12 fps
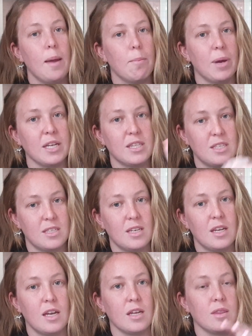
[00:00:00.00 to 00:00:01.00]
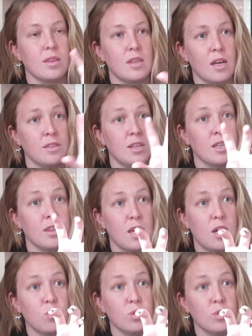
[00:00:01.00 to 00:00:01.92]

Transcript: but then that